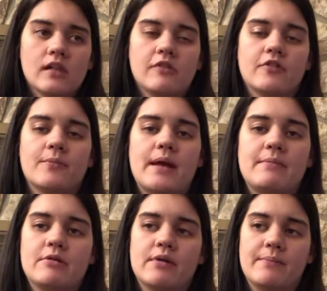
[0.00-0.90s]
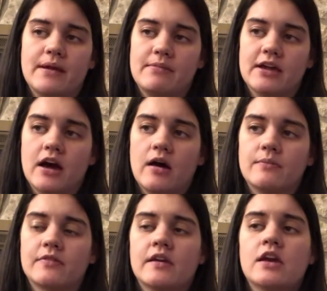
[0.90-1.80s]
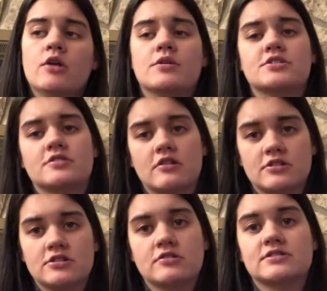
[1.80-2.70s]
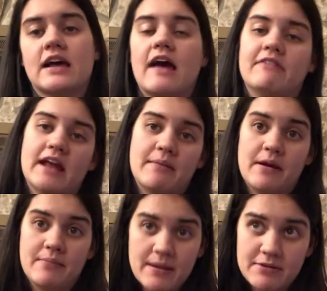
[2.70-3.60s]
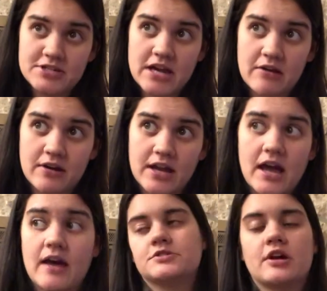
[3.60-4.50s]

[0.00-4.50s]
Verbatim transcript: for baby when baby comes, which is hard to do because I haven't had my baby shower yet.